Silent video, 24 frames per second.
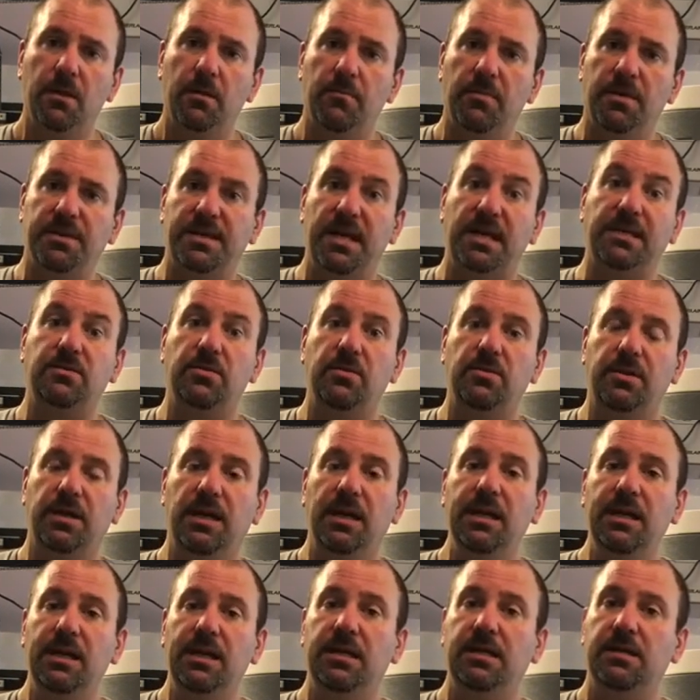But that's
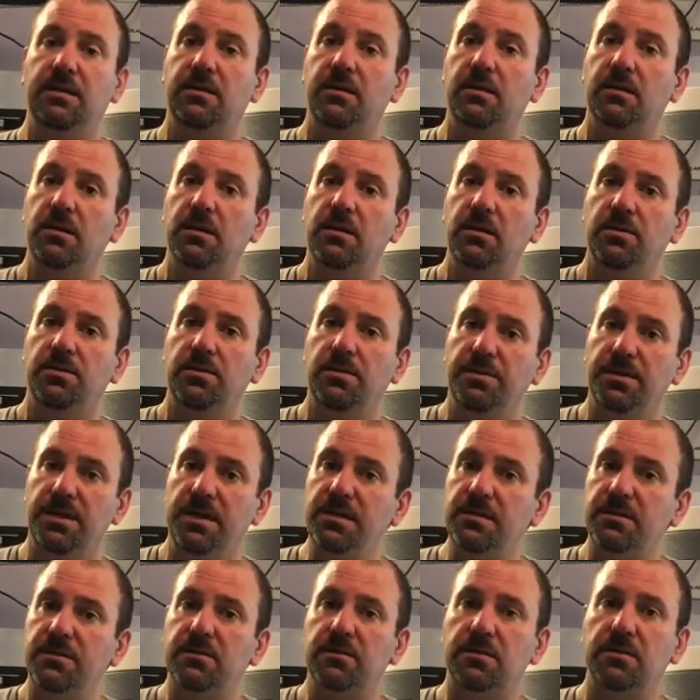okay. Your
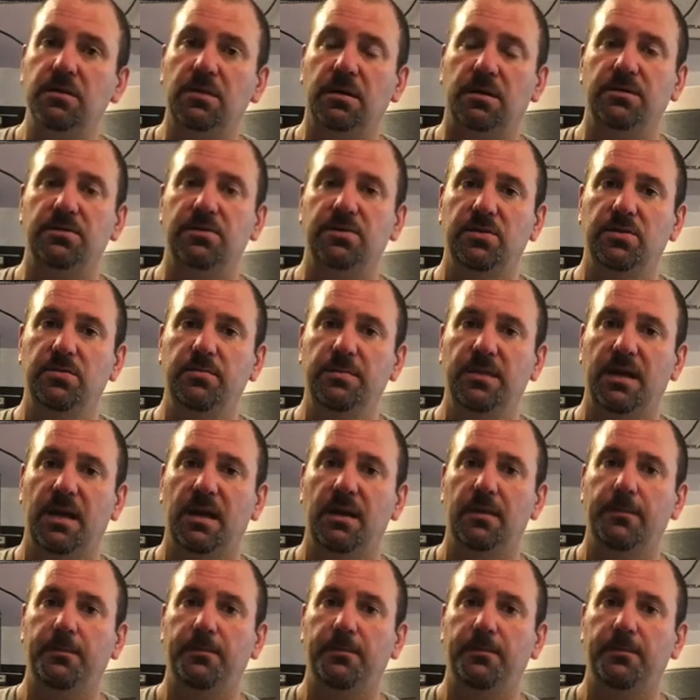yeast is going to consume that.